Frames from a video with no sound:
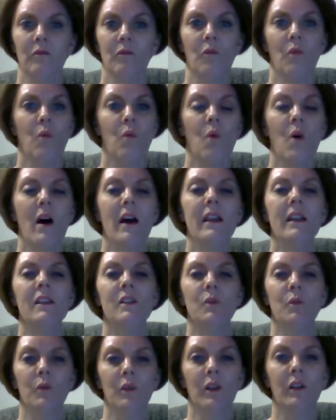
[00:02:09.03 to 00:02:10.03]
what
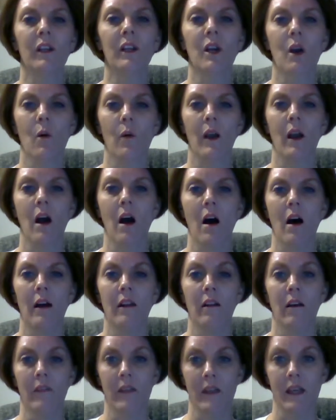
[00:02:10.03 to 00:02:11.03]
is really going
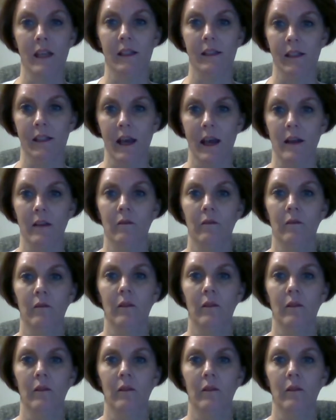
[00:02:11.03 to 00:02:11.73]
on the inside?